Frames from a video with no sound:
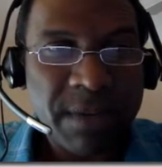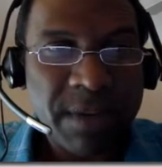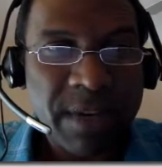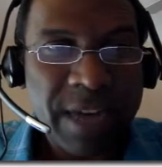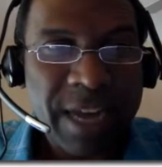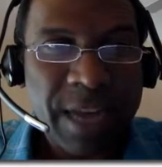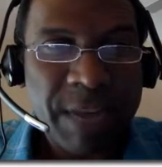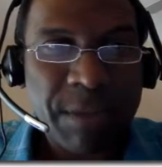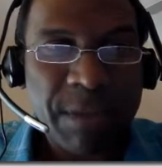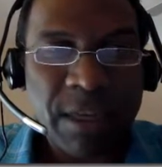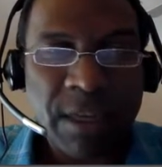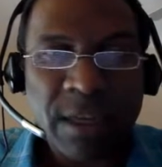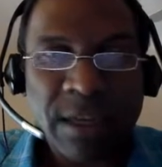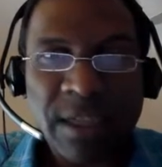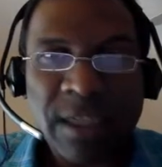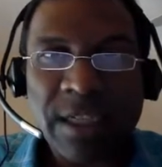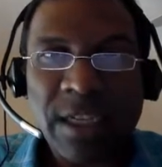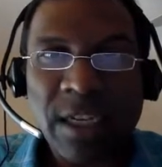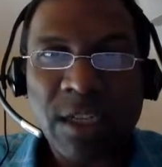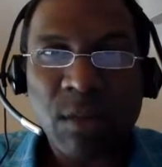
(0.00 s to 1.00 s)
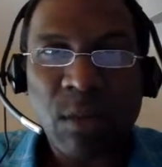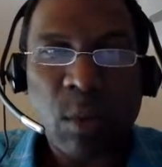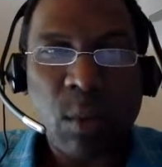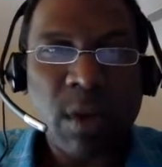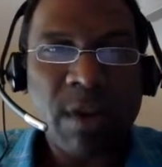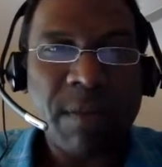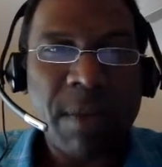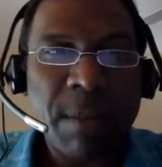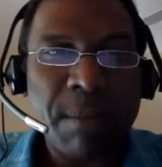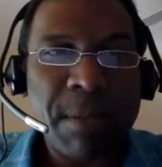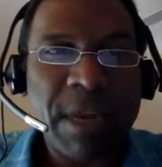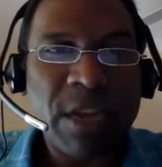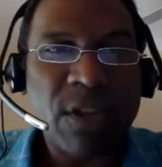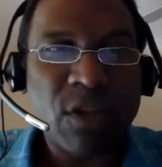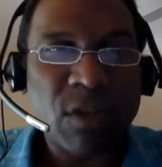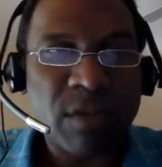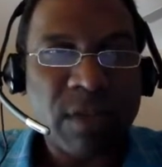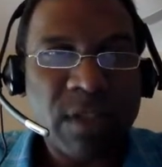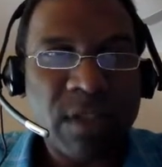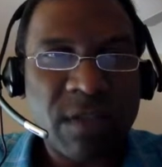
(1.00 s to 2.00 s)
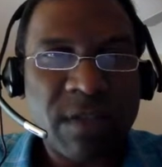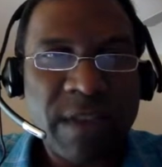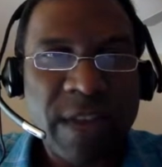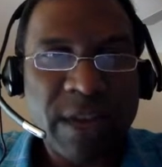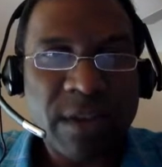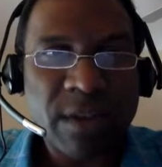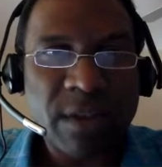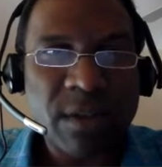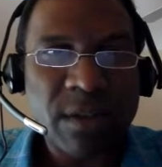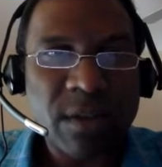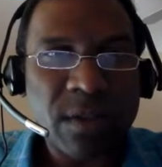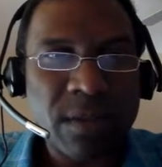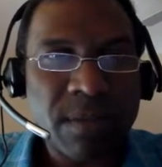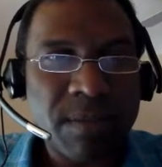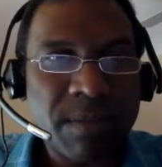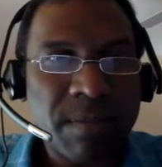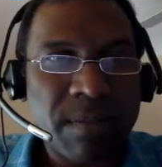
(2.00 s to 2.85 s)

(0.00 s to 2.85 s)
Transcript: very happy because that takes away one of my major risk factors.